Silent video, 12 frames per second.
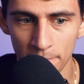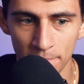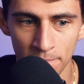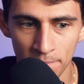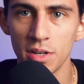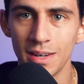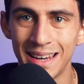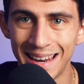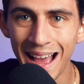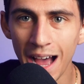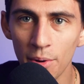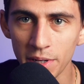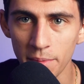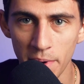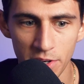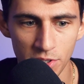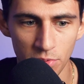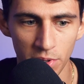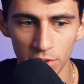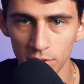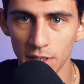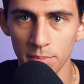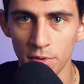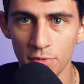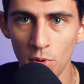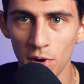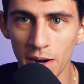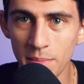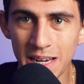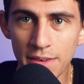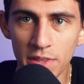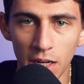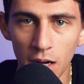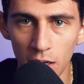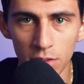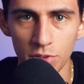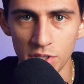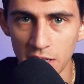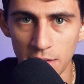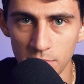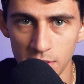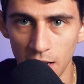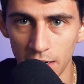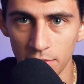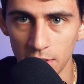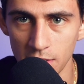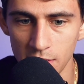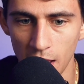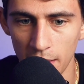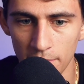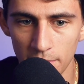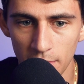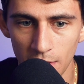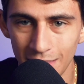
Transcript: Notion now in comparison to what it looked like before, I mean, even the color scheme's not even the same.